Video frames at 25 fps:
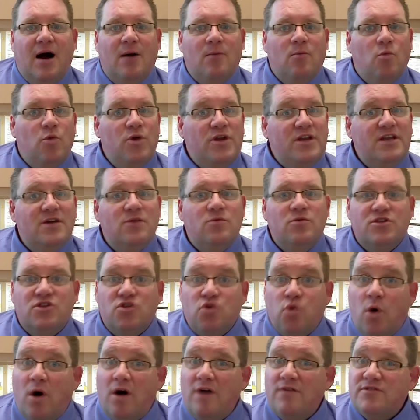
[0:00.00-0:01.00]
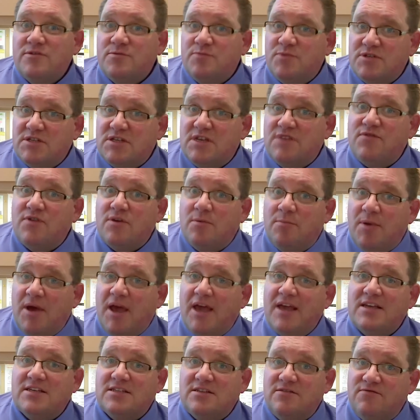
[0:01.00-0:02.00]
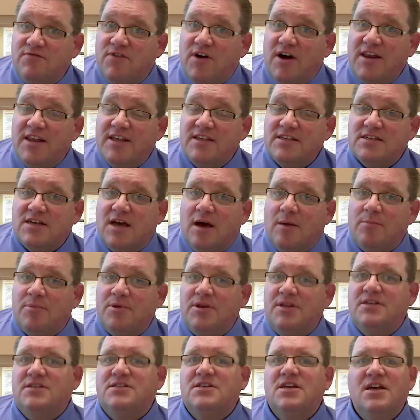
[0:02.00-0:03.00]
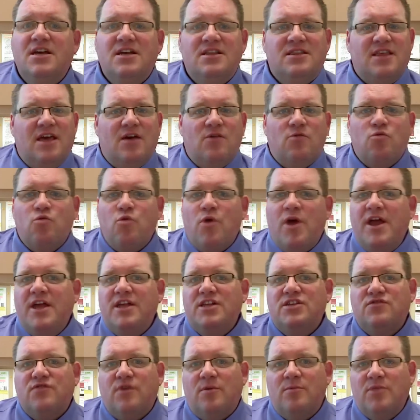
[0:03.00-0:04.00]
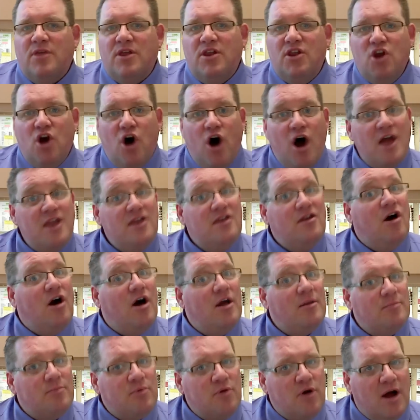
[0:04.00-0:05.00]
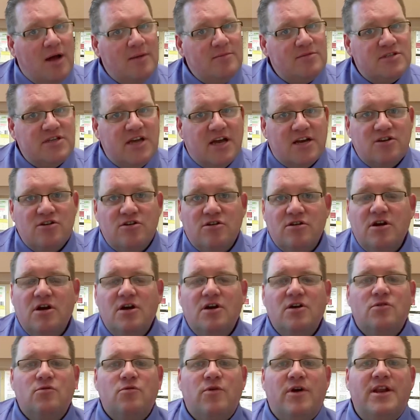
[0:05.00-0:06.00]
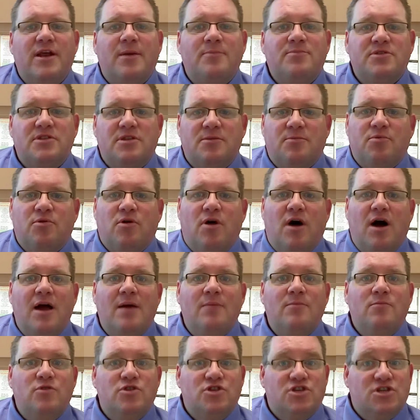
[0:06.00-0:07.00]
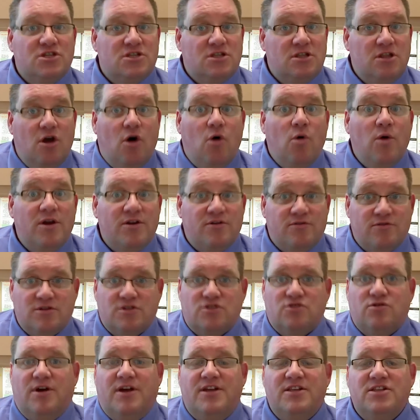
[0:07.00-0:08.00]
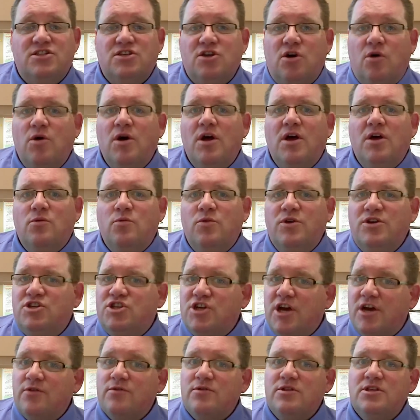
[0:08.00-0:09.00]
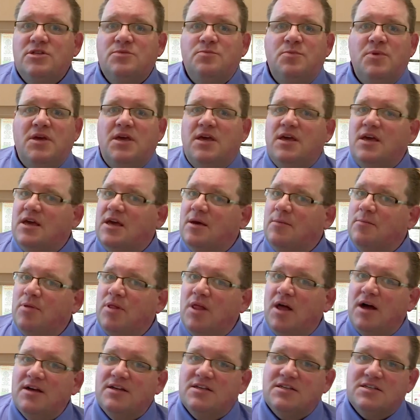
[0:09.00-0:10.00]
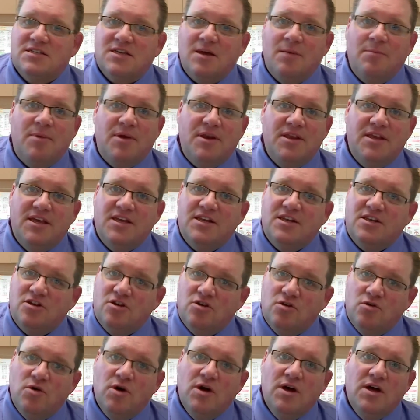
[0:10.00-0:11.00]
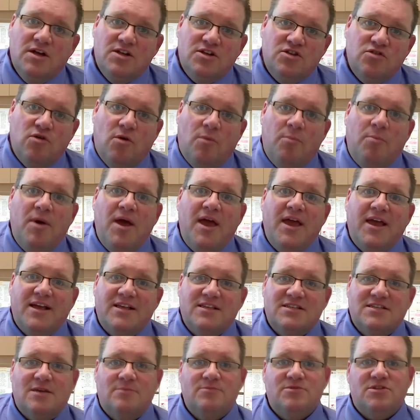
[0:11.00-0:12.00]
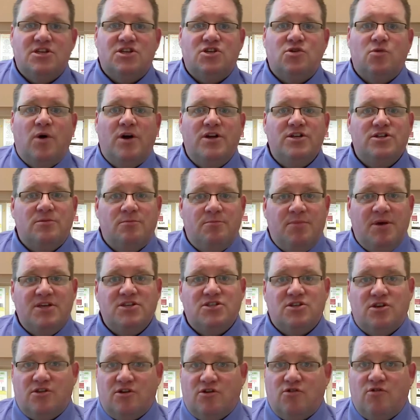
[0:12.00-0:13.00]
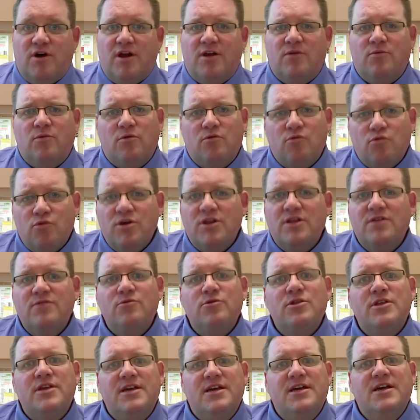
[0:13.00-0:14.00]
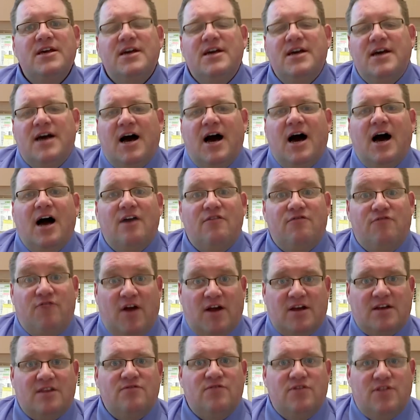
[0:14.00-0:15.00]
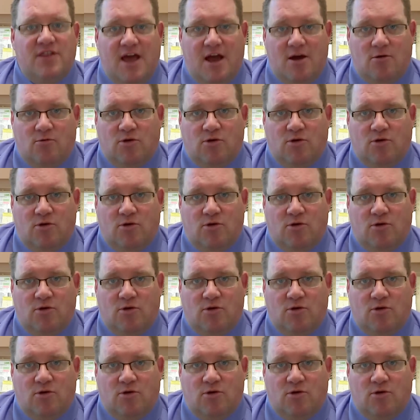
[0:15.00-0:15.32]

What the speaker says: We deal with 12 specific banks and finance companies that range from the non-prime sector right up to the prime, which is low interest rates. So we generally speaking can plug somebody into a bank at some situation based on their credit. We're really effective in that